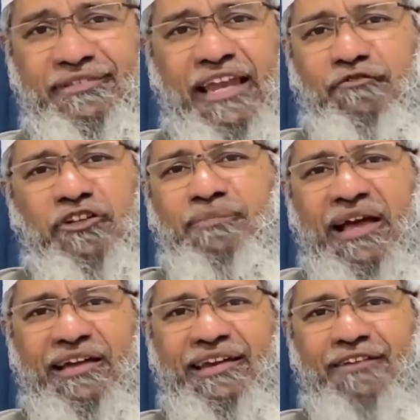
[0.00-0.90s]
That was
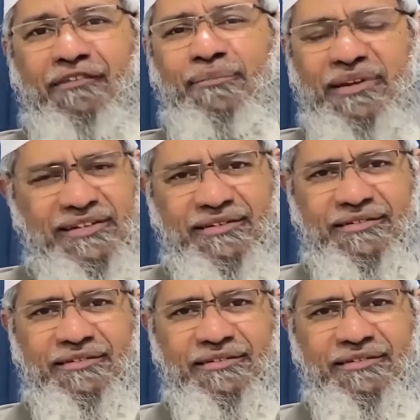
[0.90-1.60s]
my requirement.